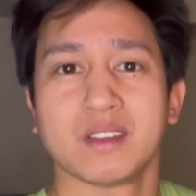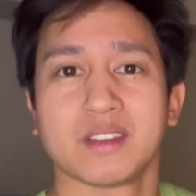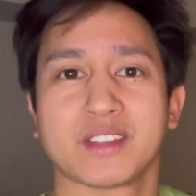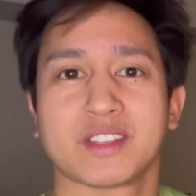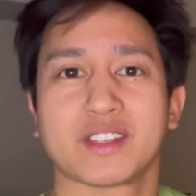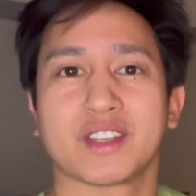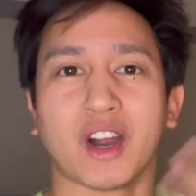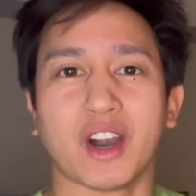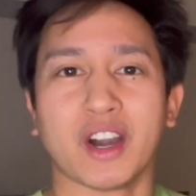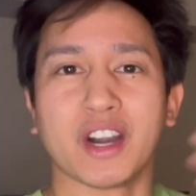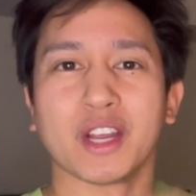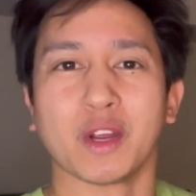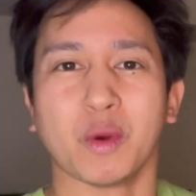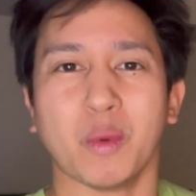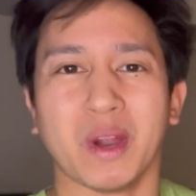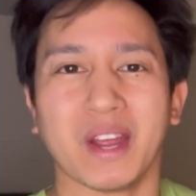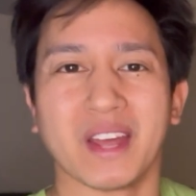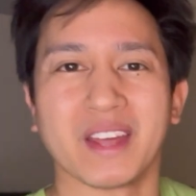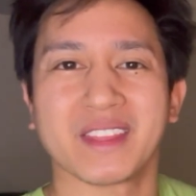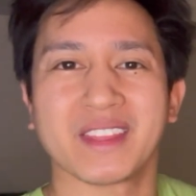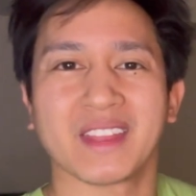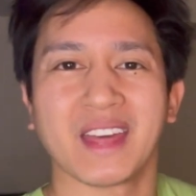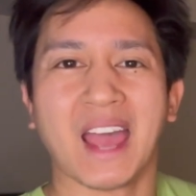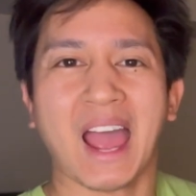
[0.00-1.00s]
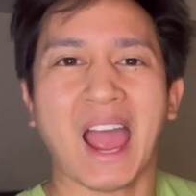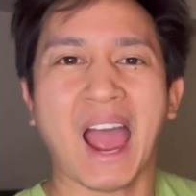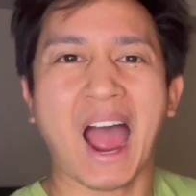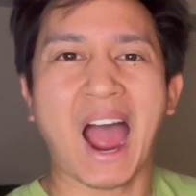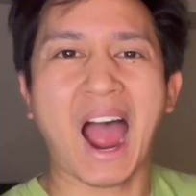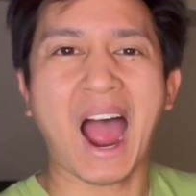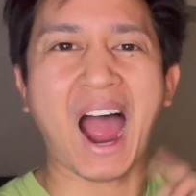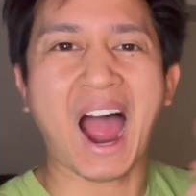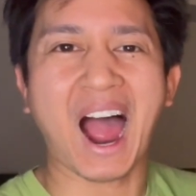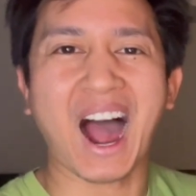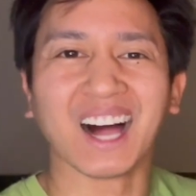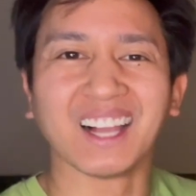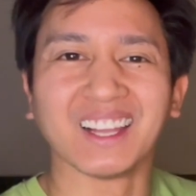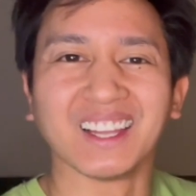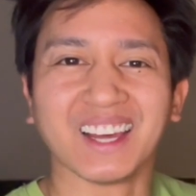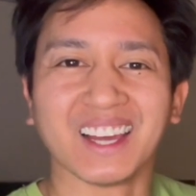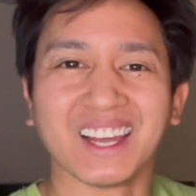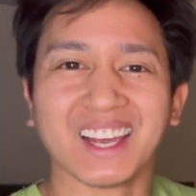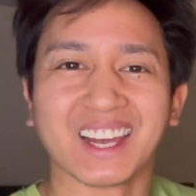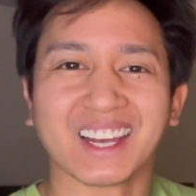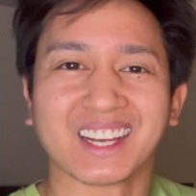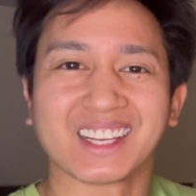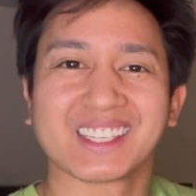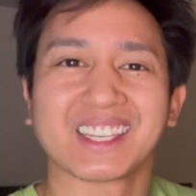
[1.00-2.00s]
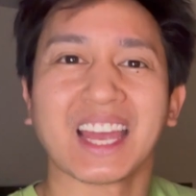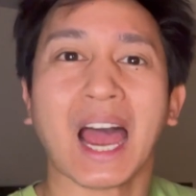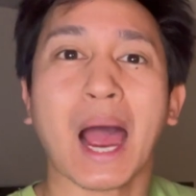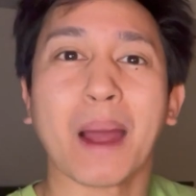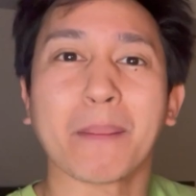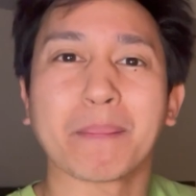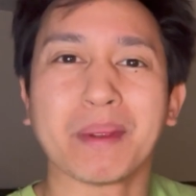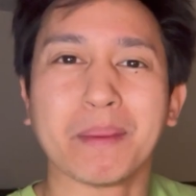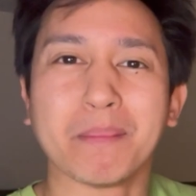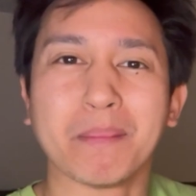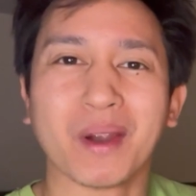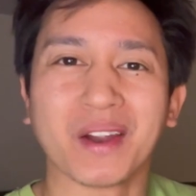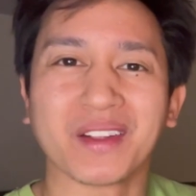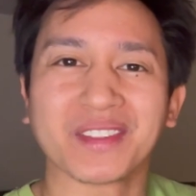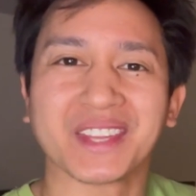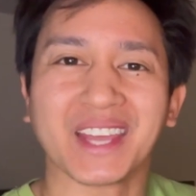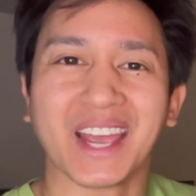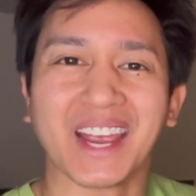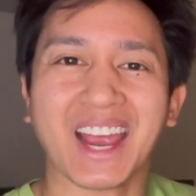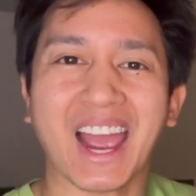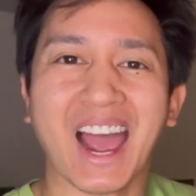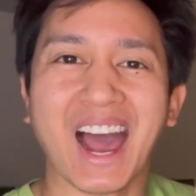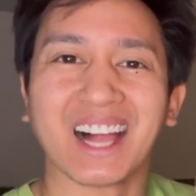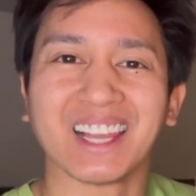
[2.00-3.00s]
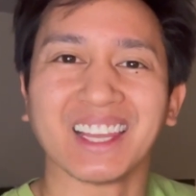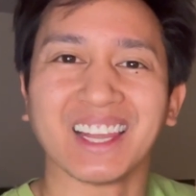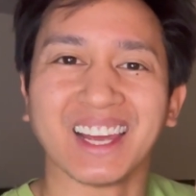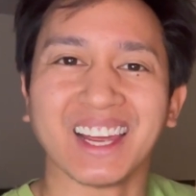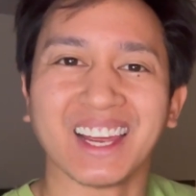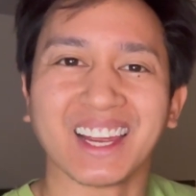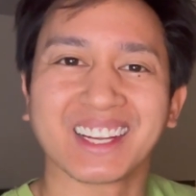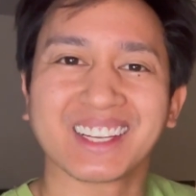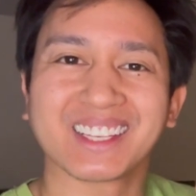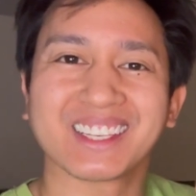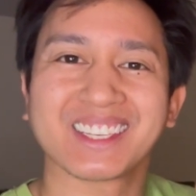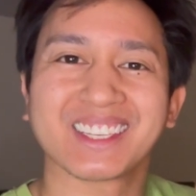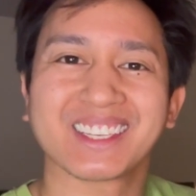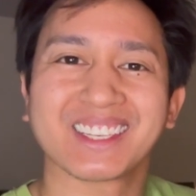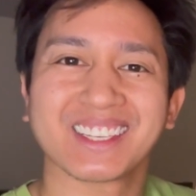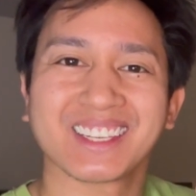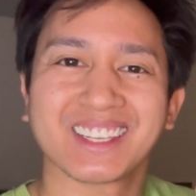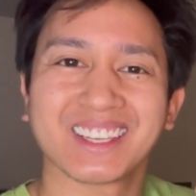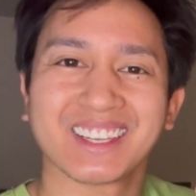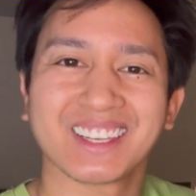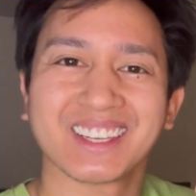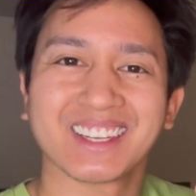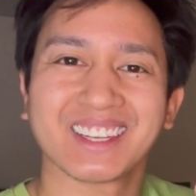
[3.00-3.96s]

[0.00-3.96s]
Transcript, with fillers: Starting with Alex. Happy birthday, Alex.